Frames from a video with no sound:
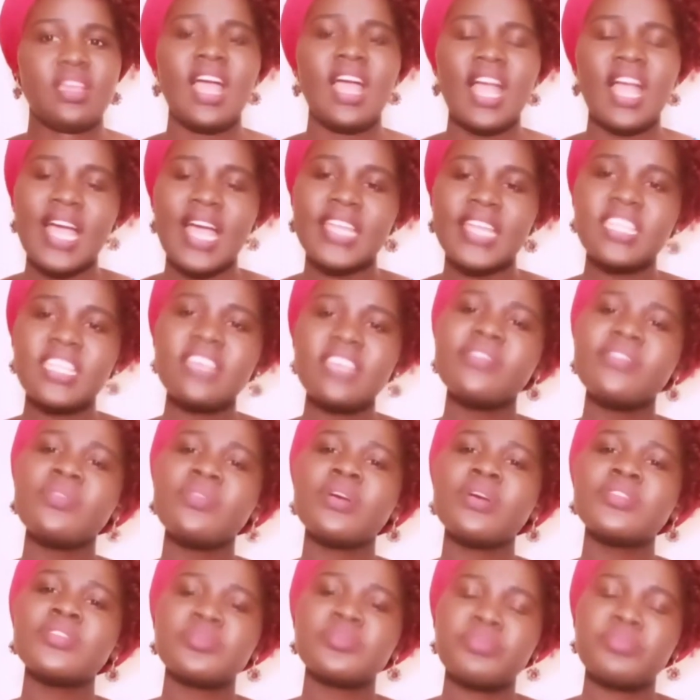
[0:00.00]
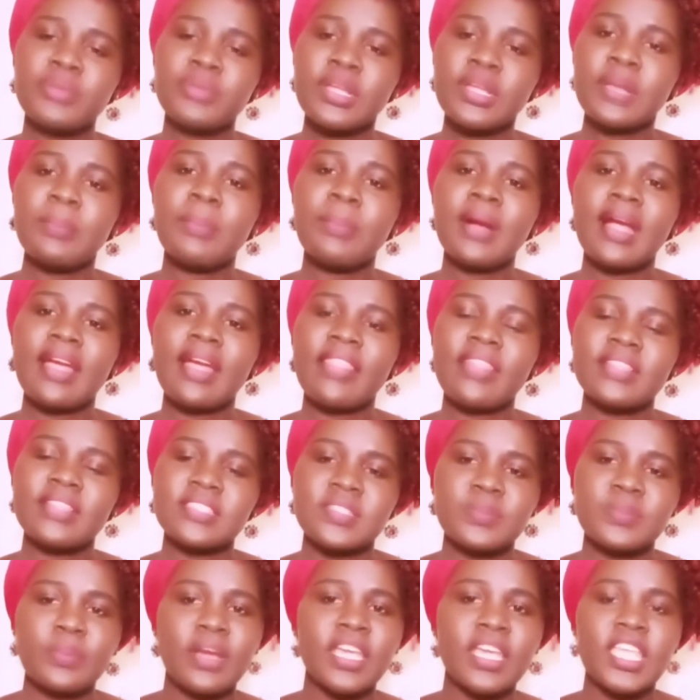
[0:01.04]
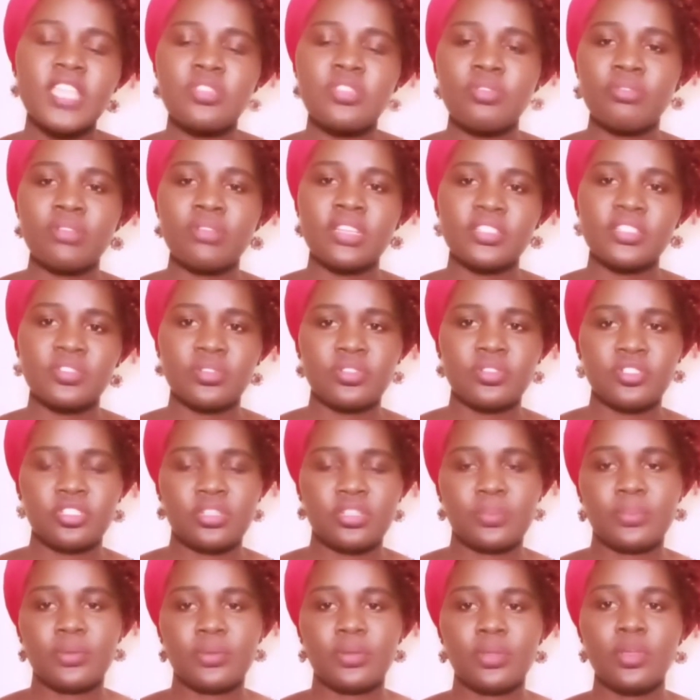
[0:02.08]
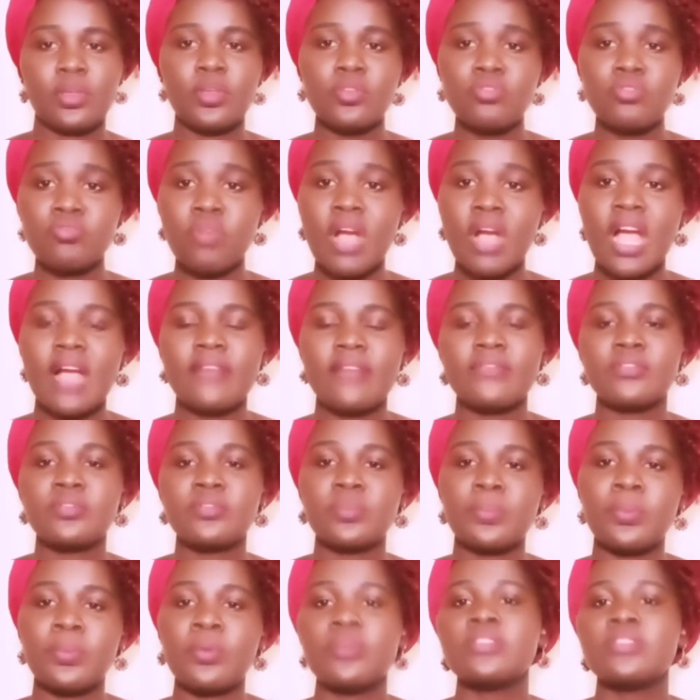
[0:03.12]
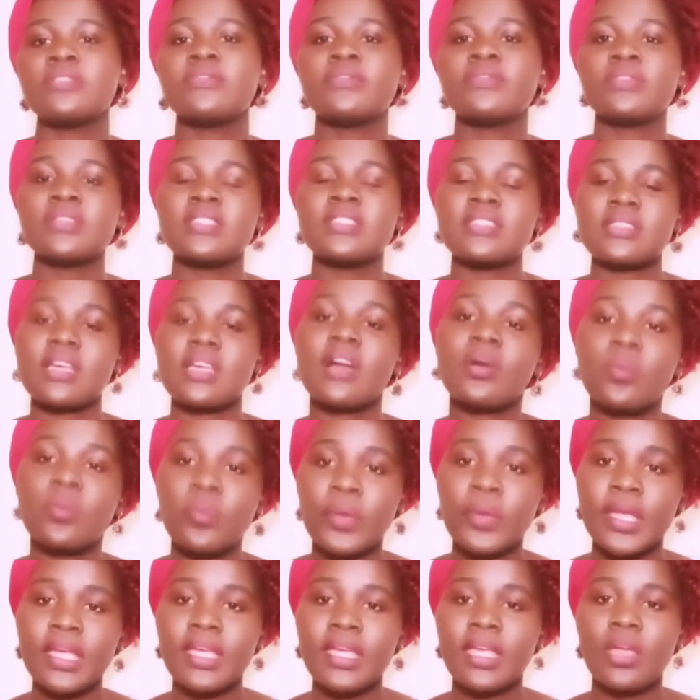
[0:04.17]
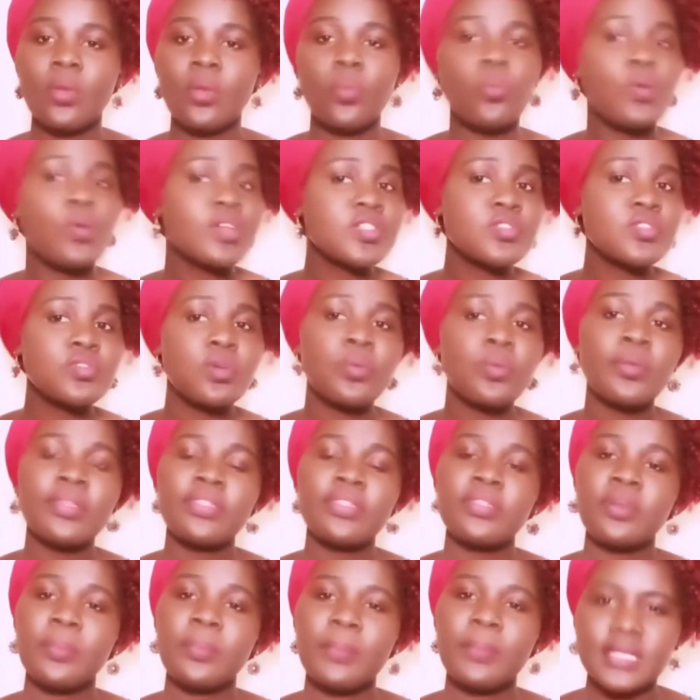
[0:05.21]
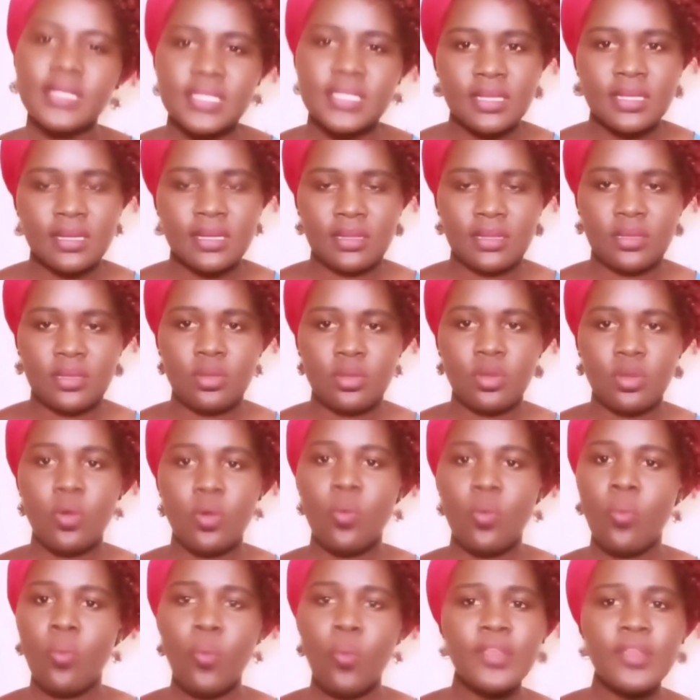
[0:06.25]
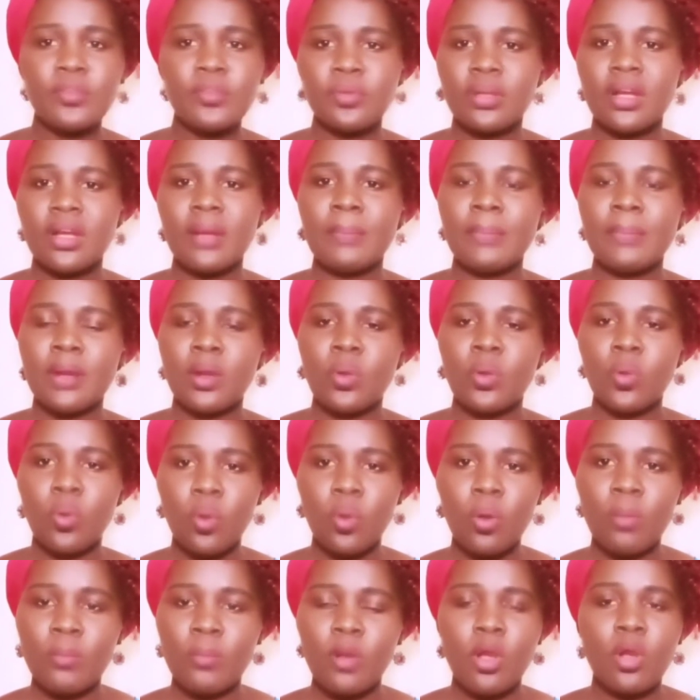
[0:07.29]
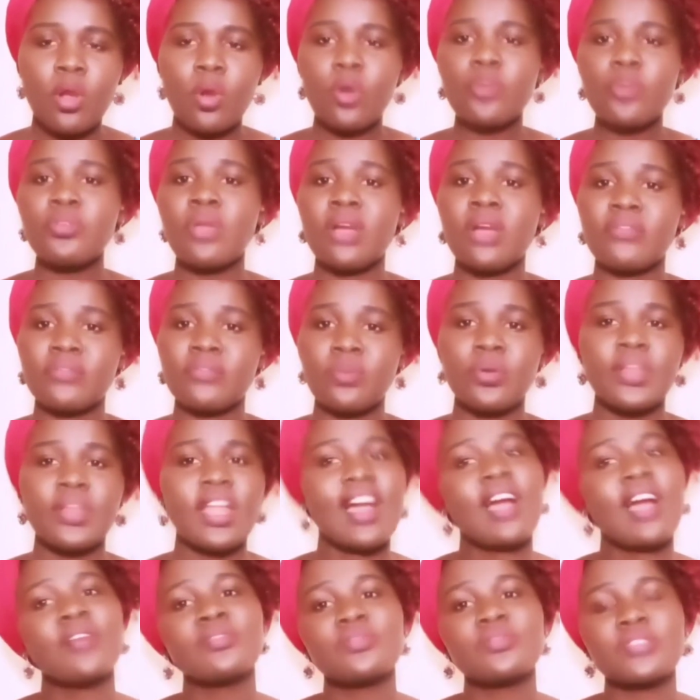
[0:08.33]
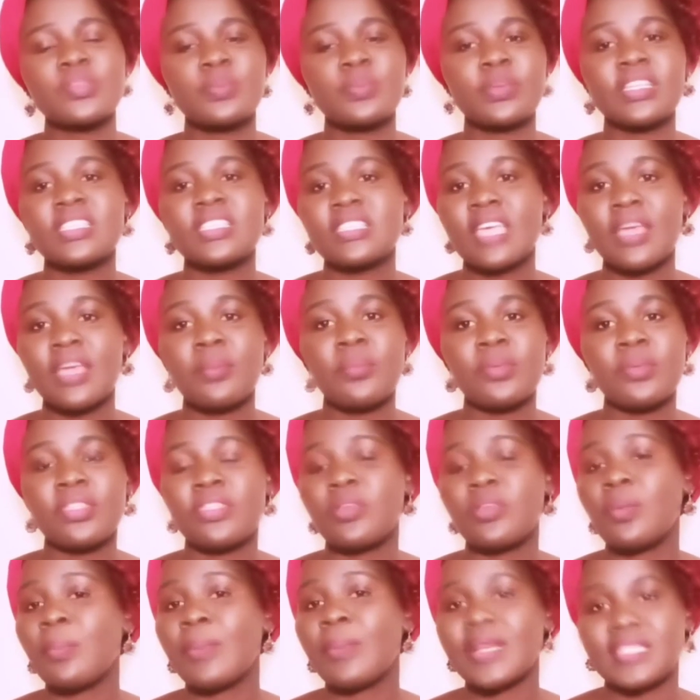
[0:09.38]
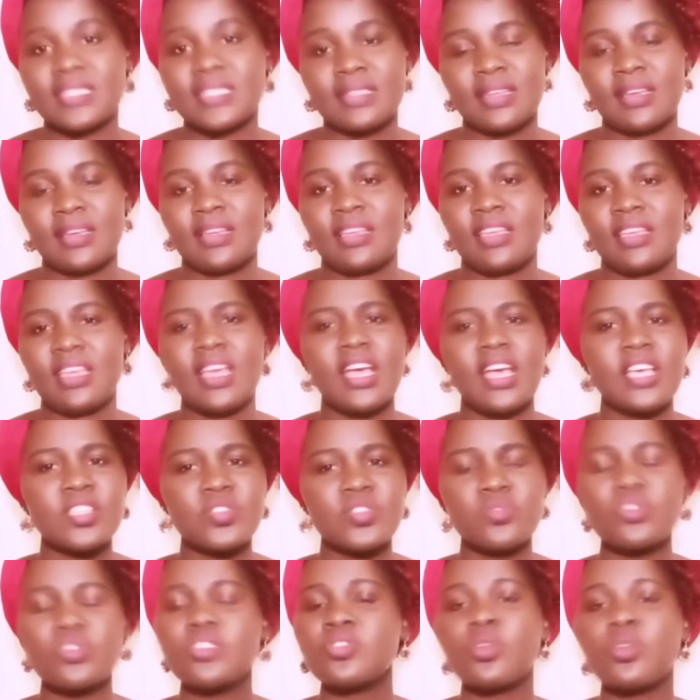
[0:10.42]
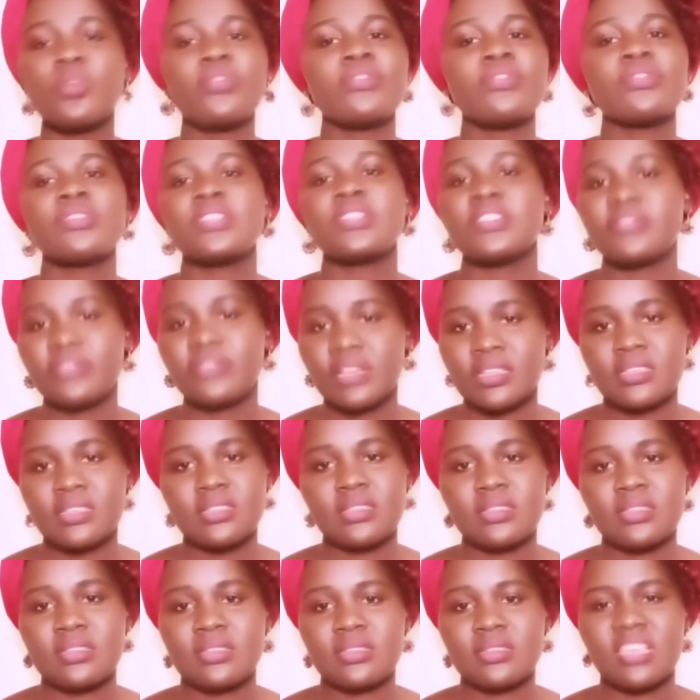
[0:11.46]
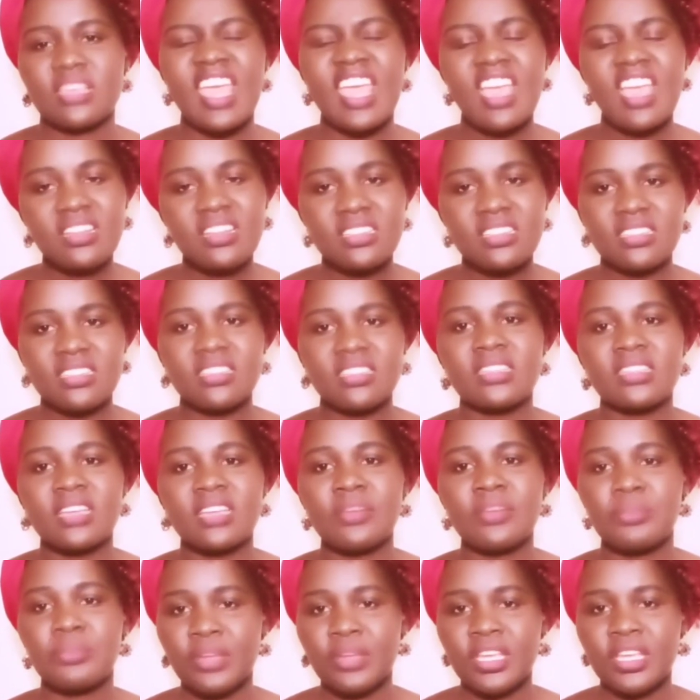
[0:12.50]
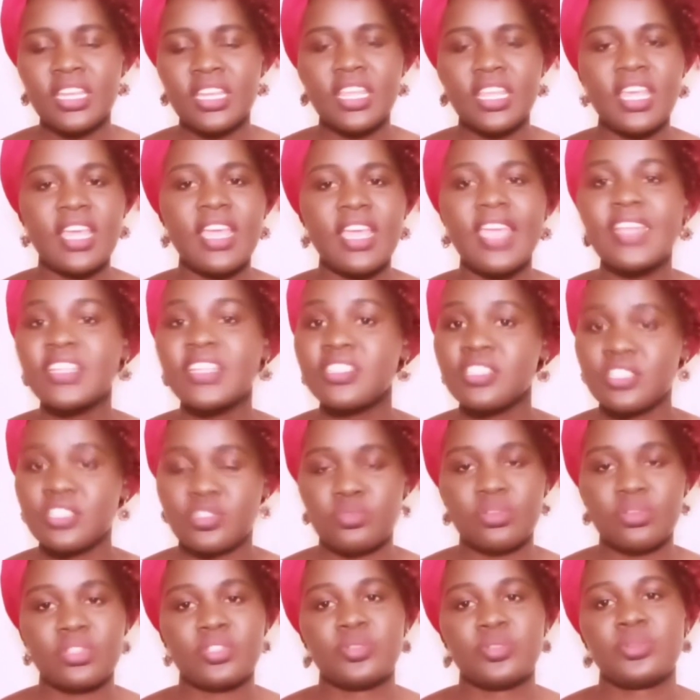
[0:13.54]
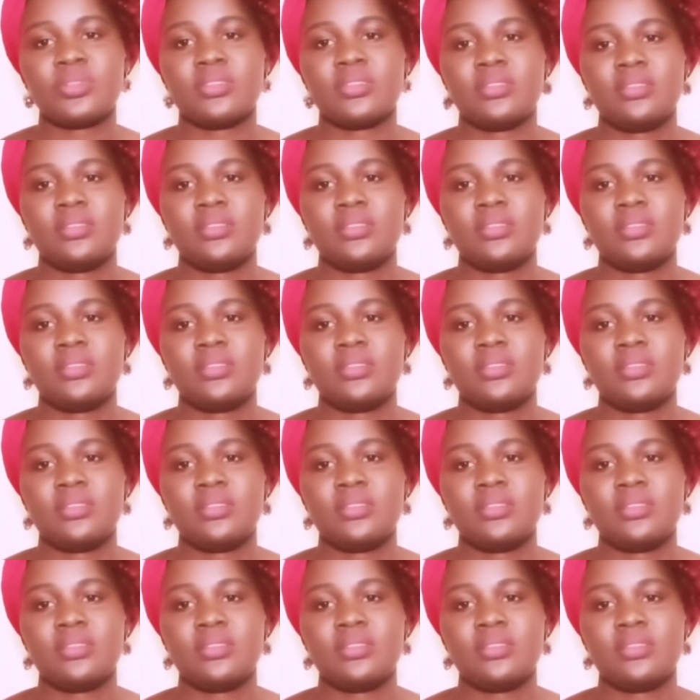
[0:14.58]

And if you want to bring back that spark in your relationship, you have to put phones away once you're with your partner. When you come back home or you have gone out to spend time with your partner, switch off your devices, anything that can bring in any distraction.